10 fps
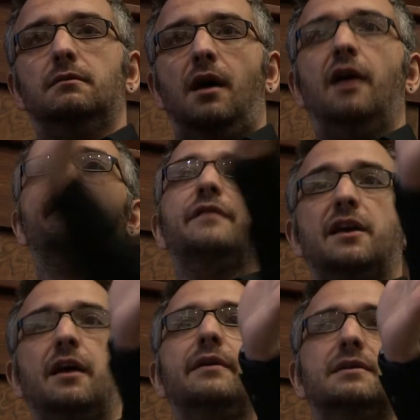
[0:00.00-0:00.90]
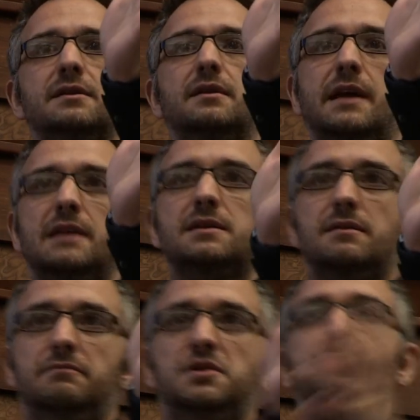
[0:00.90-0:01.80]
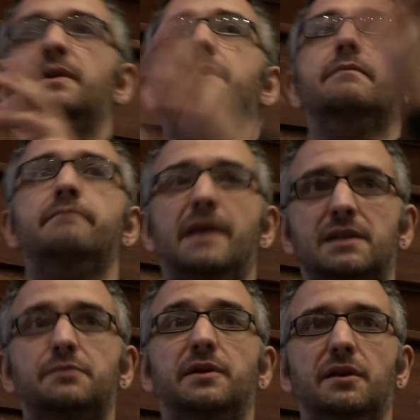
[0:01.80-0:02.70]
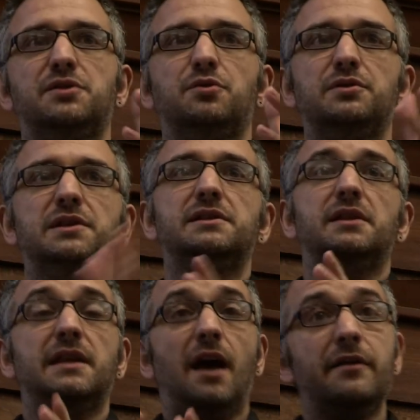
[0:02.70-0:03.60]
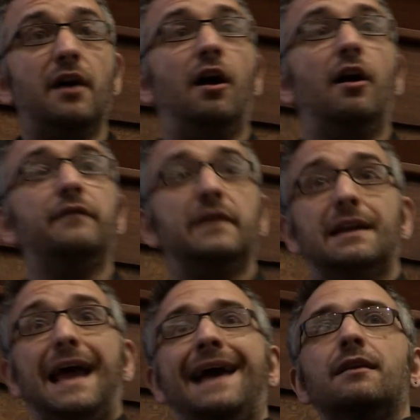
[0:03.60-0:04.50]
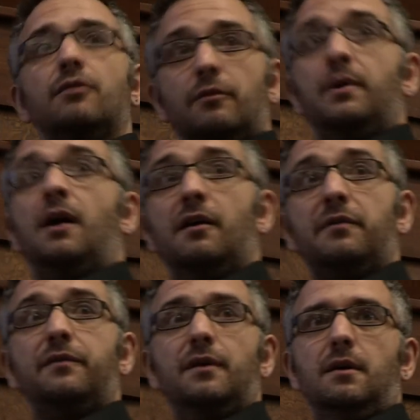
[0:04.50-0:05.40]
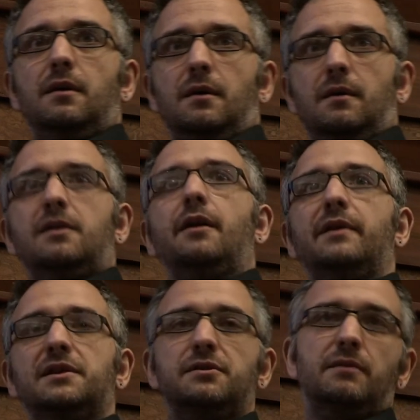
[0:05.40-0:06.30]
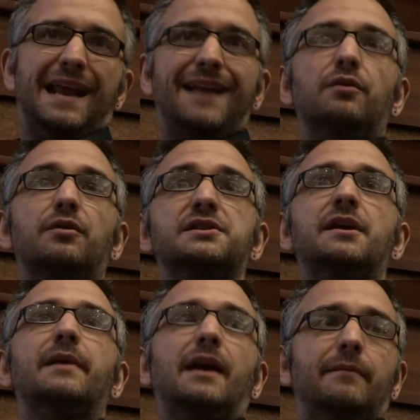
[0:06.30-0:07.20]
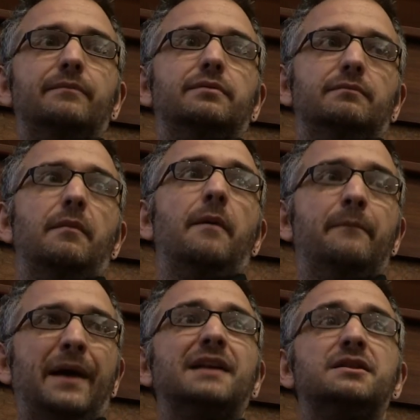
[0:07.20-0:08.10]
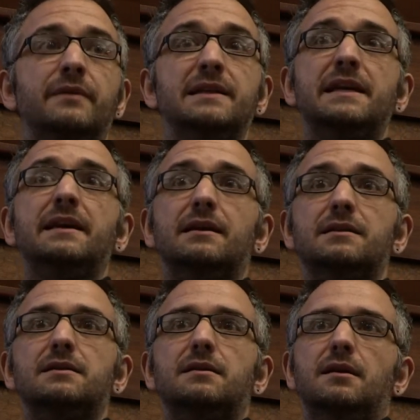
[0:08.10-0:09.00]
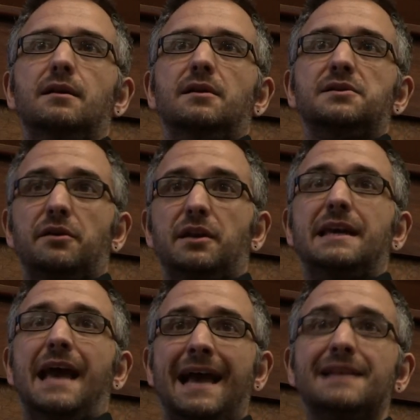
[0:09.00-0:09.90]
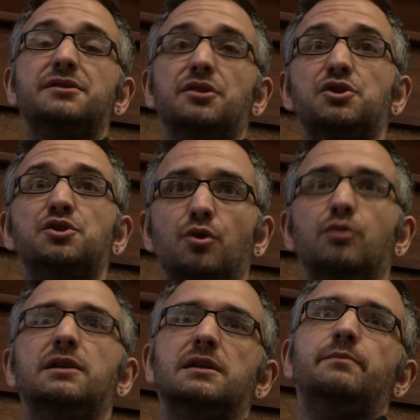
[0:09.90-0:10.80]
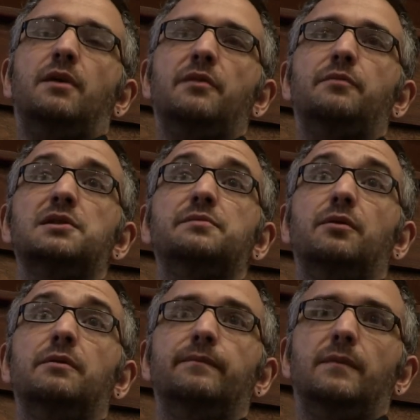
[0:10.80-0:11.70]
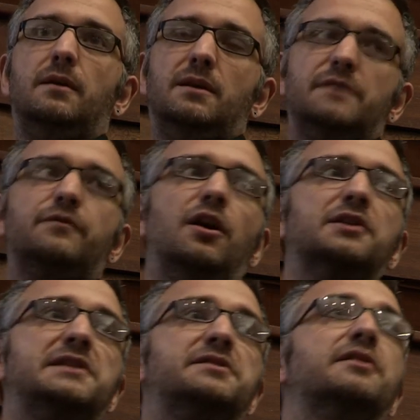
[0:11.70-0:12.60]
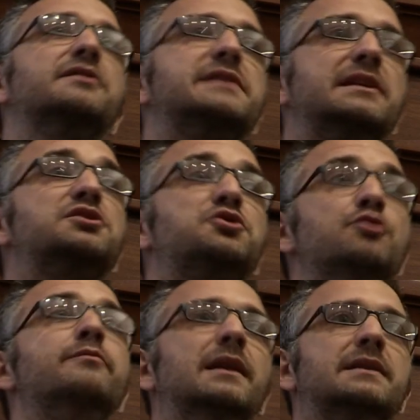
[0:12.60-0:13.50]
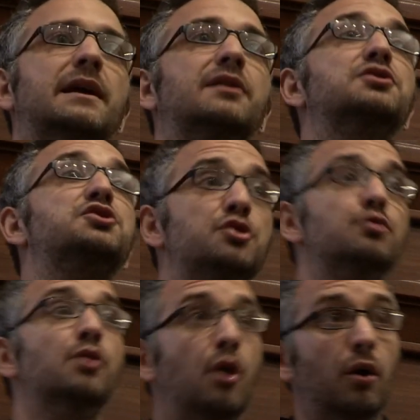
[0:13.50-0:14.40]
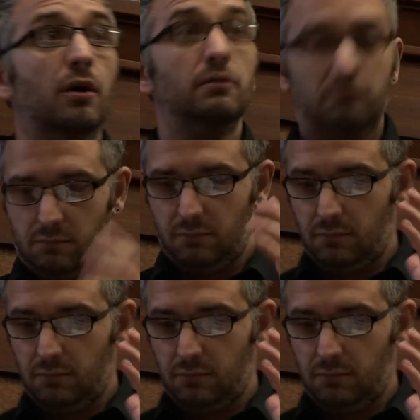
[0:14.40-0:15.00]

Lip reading: half of it going to the desk to be mixed with the other sources, and the other half in an analog path going to an analog summing amp and back to his ears, so that he has the shortest path possible. And this is for an artist that considers 2 milliseconds too long.